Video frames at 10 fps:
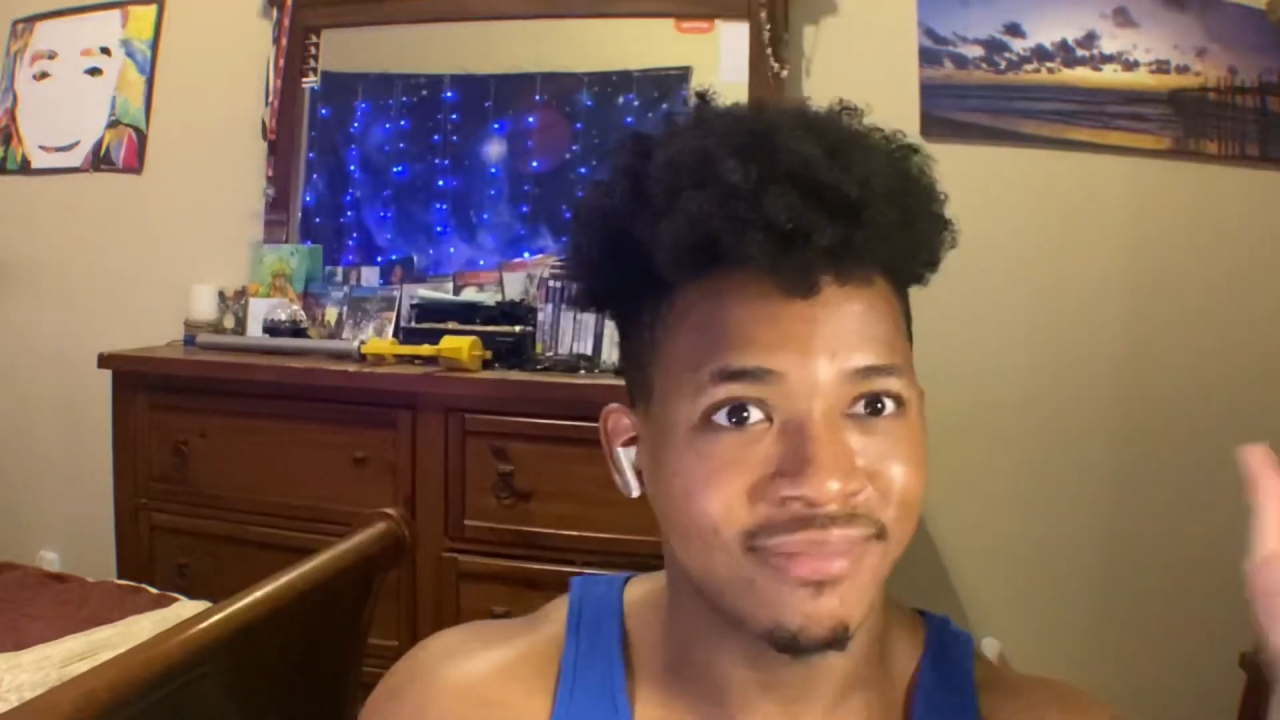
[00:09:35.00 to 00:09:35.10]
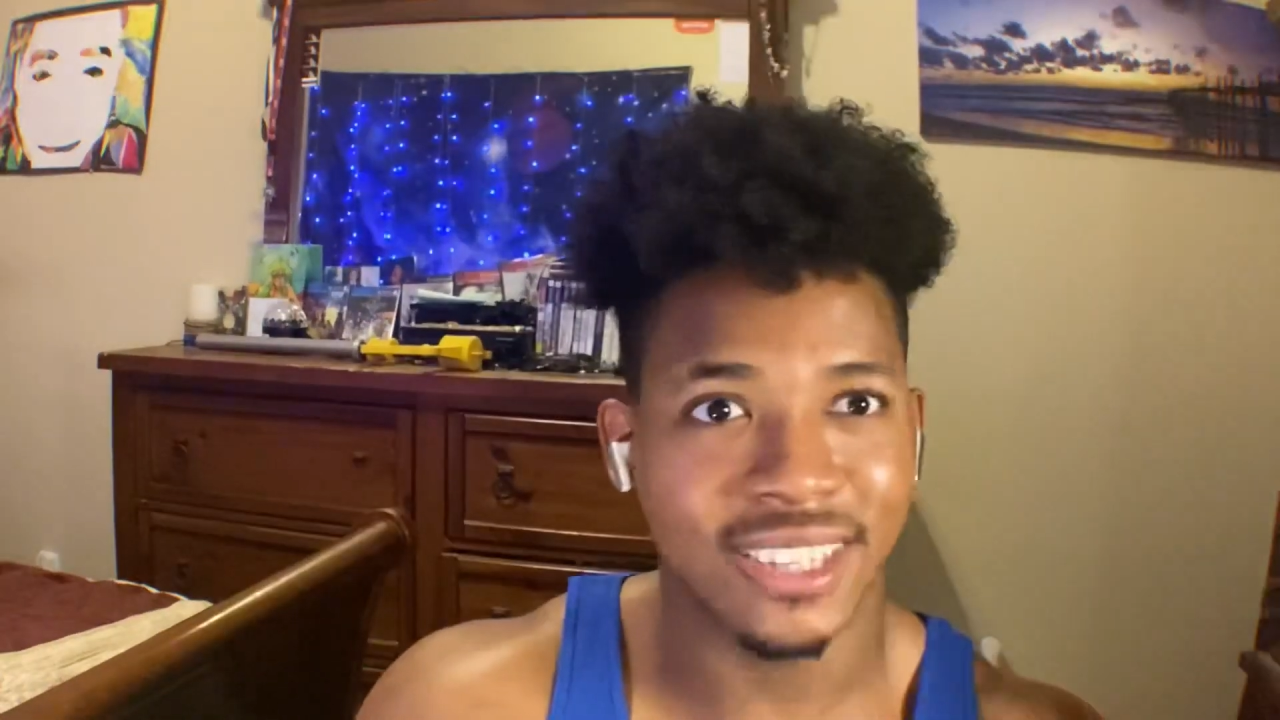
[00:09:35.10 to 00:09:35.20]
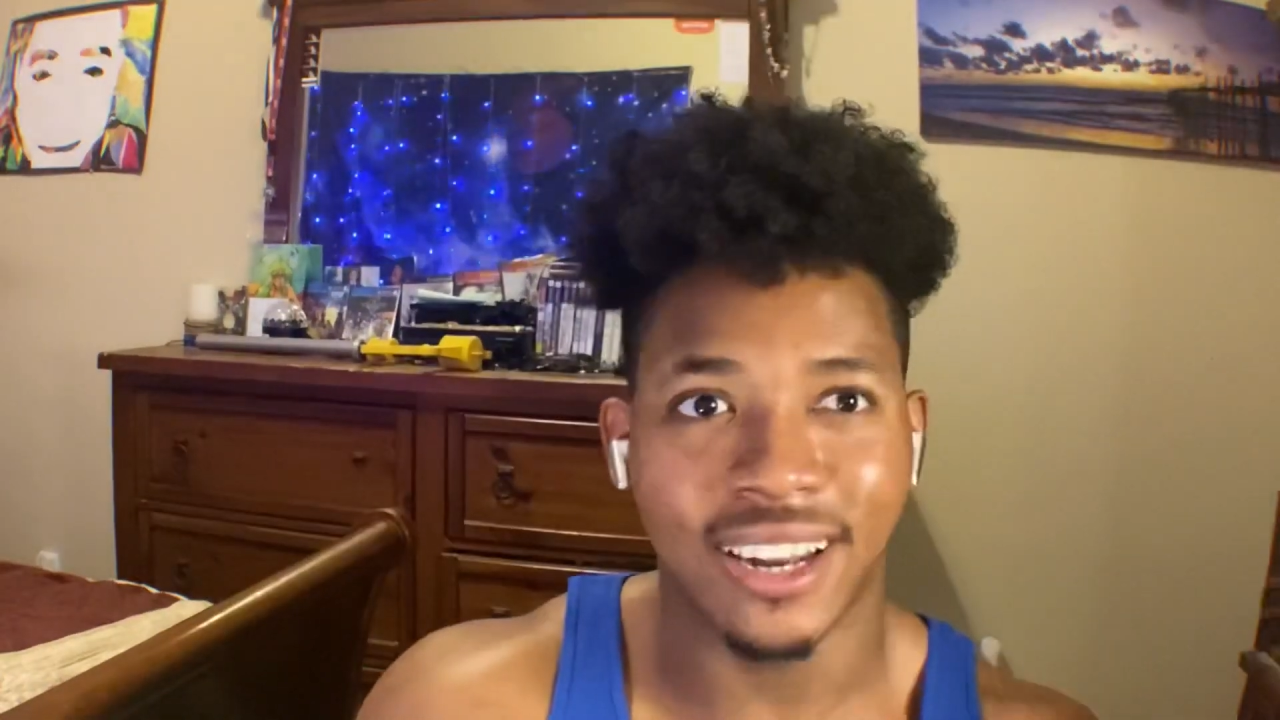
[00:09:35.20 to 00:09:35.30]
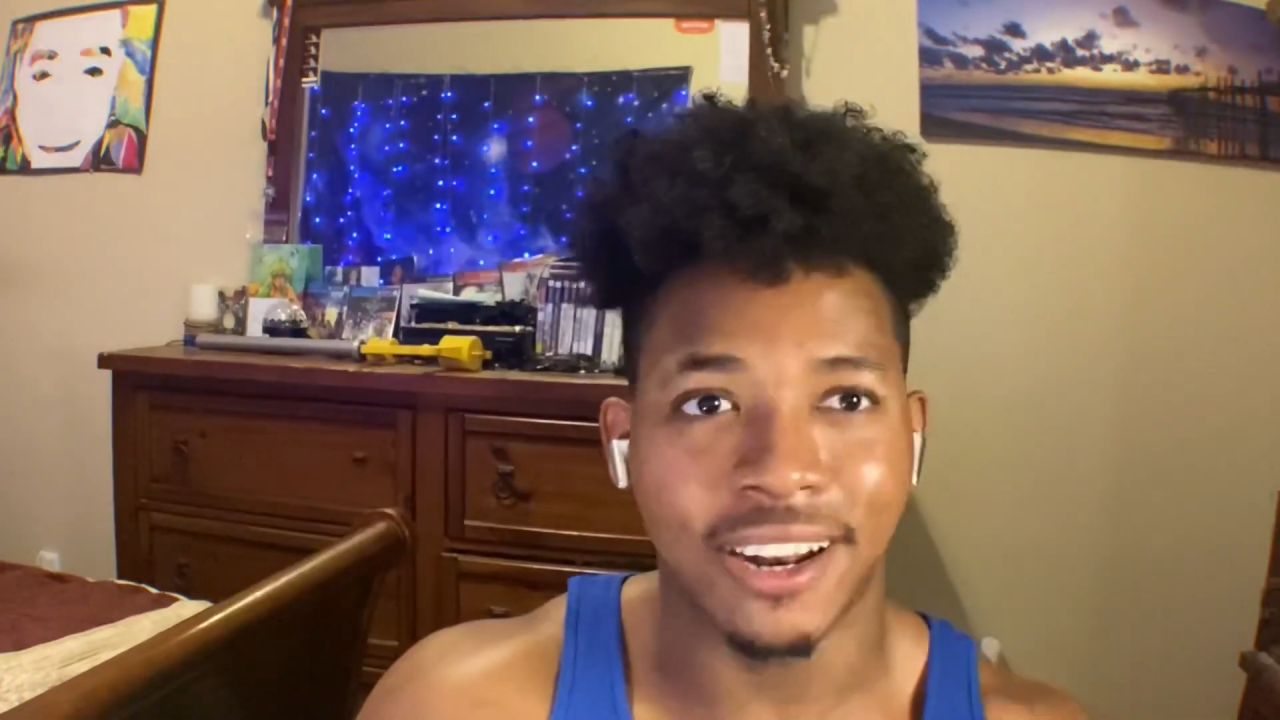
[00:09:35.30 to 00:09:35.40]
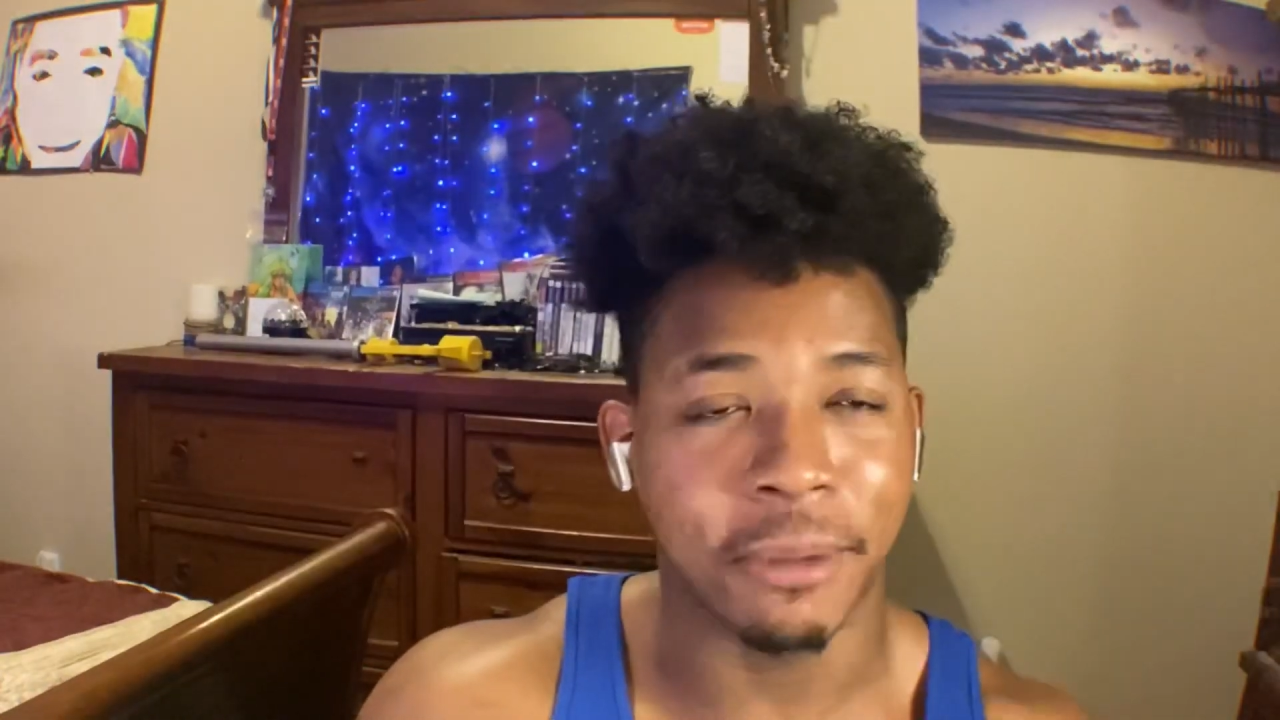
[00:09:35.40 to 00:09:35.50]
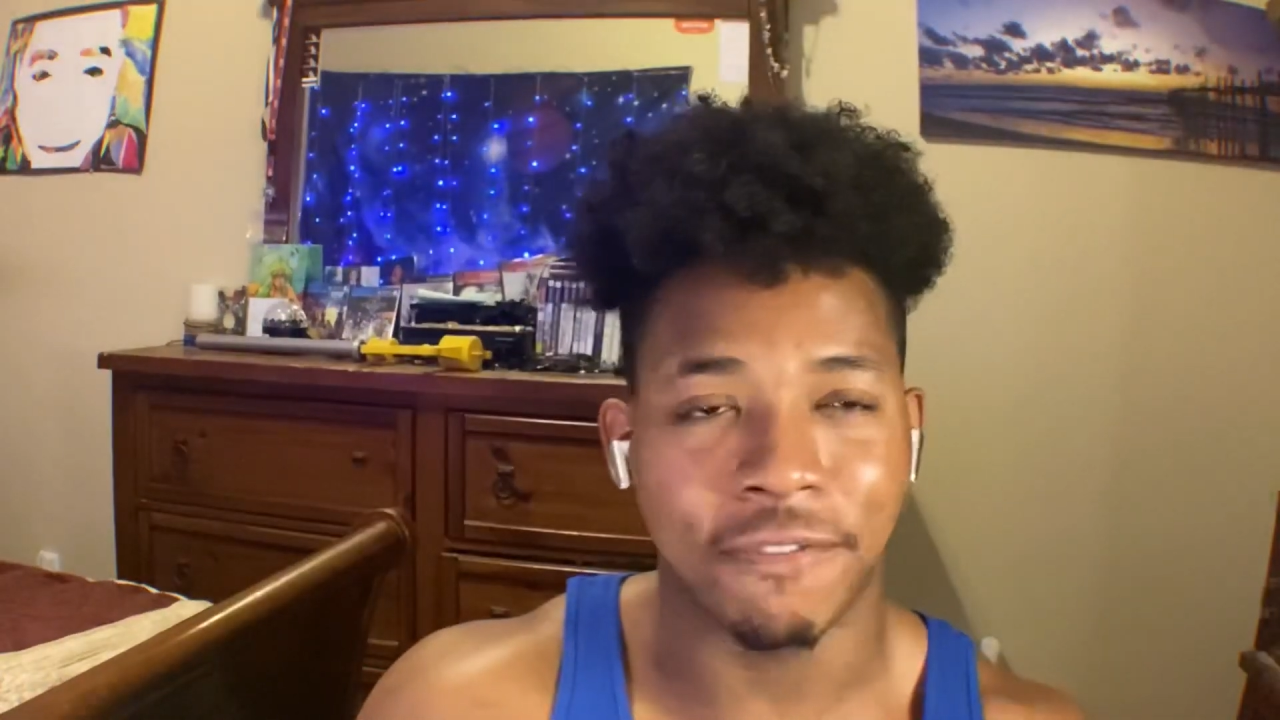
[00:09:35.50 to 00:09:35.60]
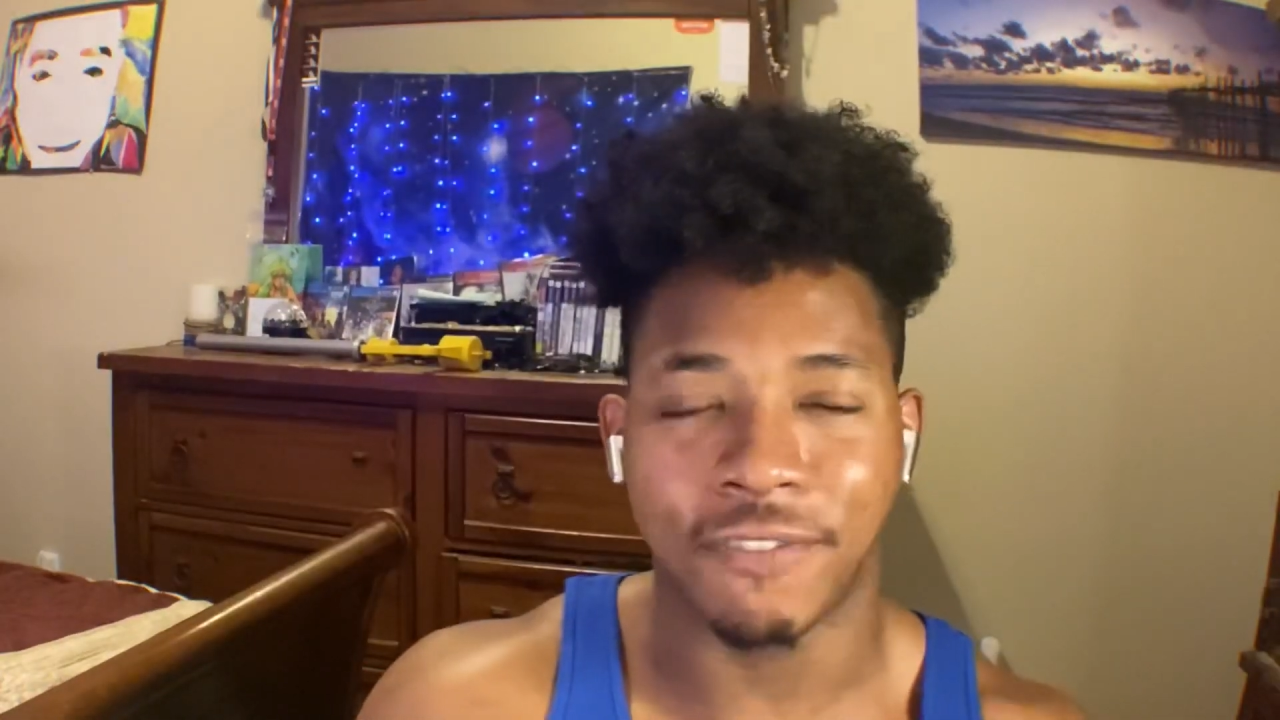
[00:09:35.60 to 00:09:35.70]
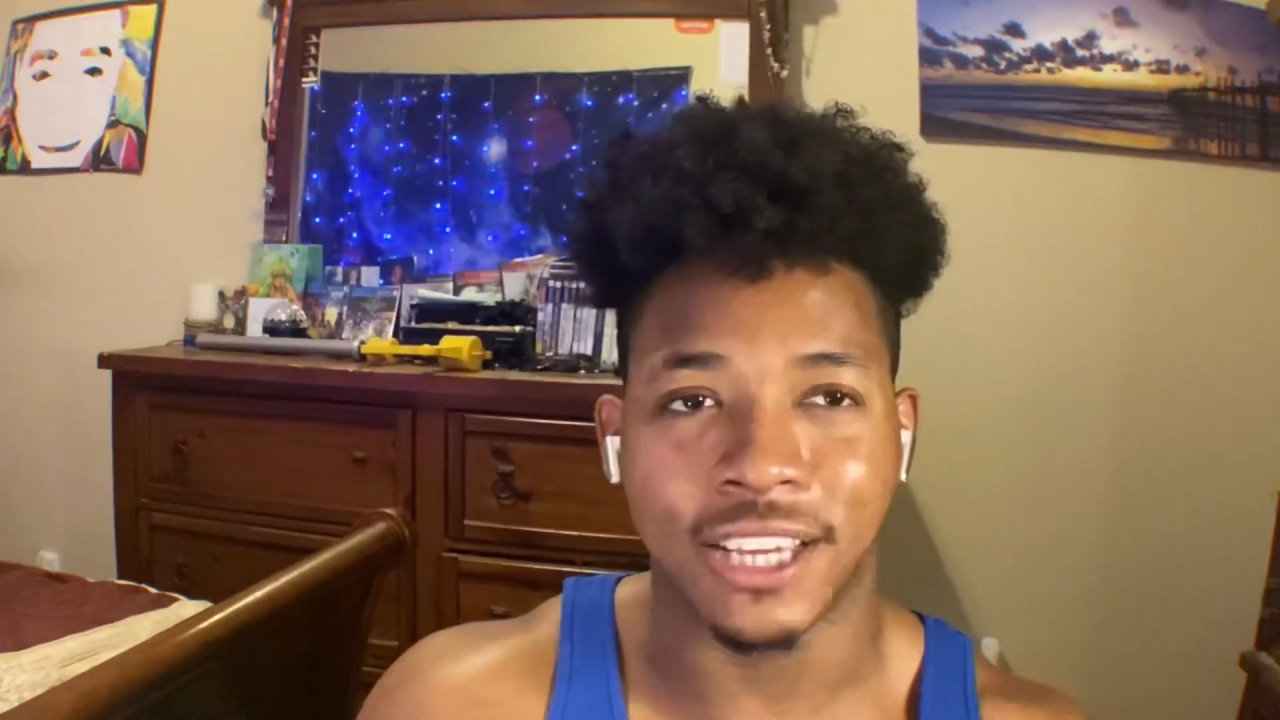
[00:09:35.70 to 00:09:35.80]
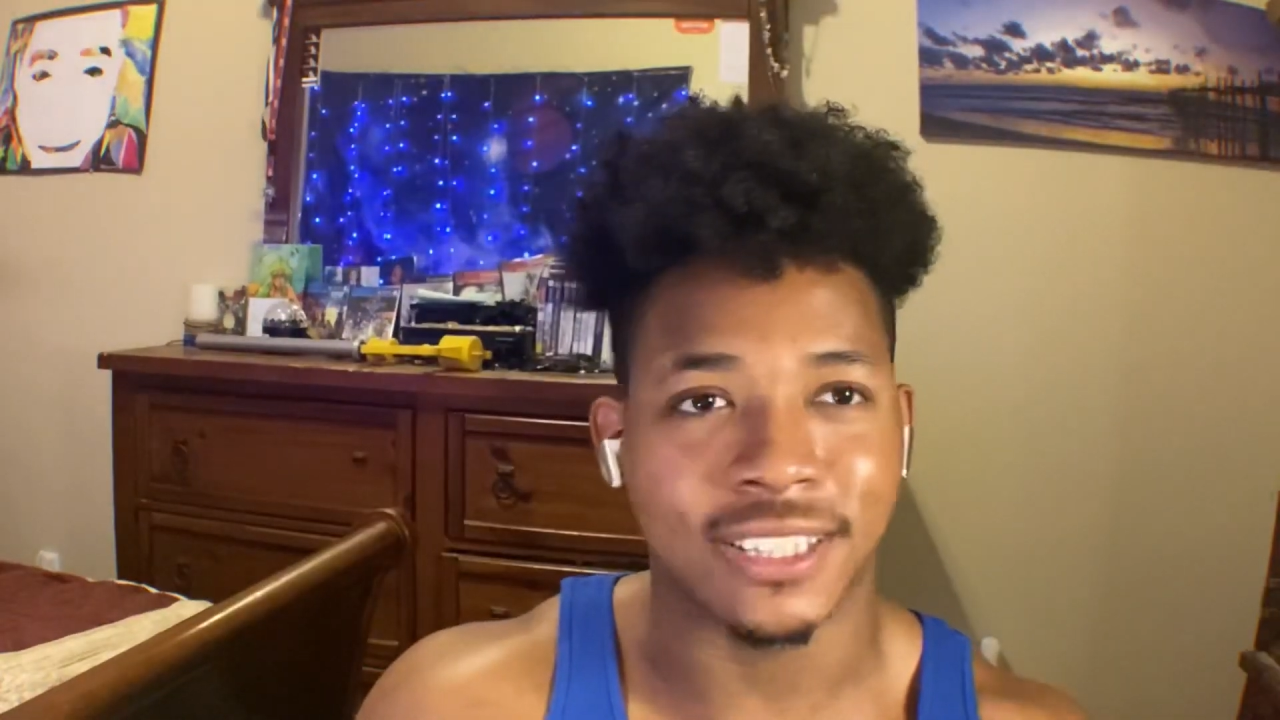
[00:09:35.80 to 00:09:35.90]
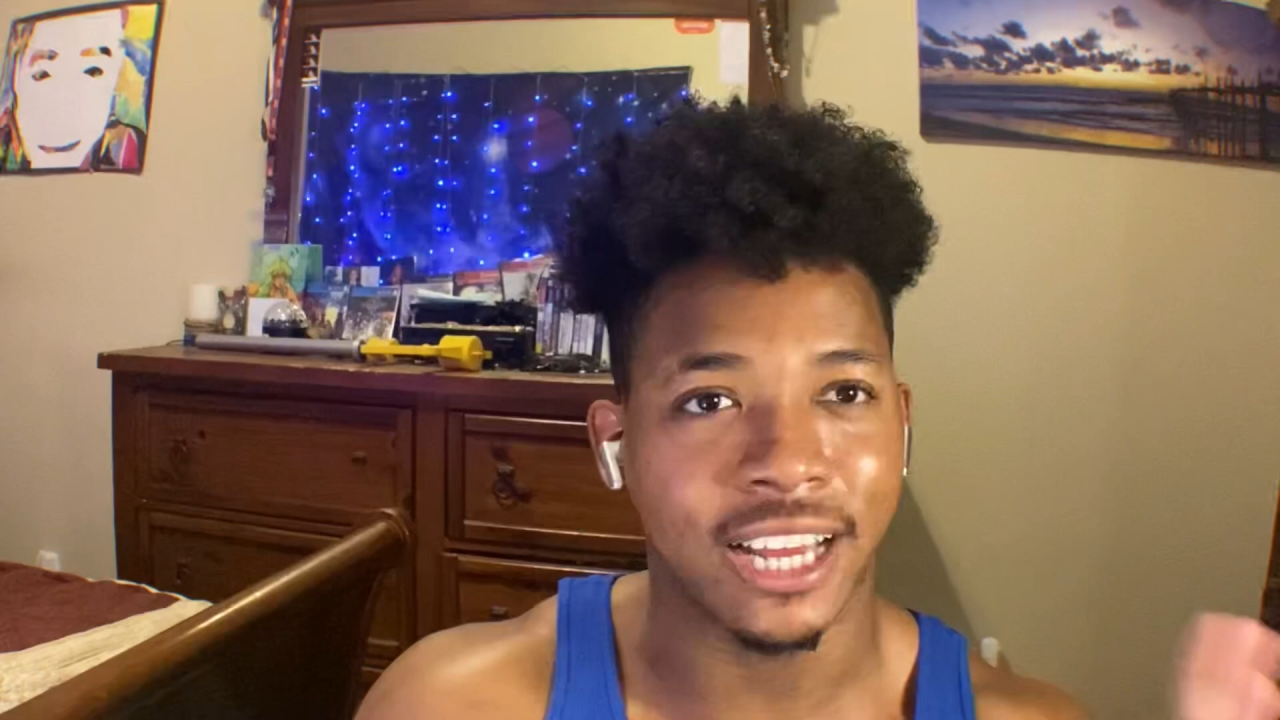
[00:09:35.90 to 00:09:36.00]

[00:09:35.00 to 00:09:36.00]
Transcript: get out of my face.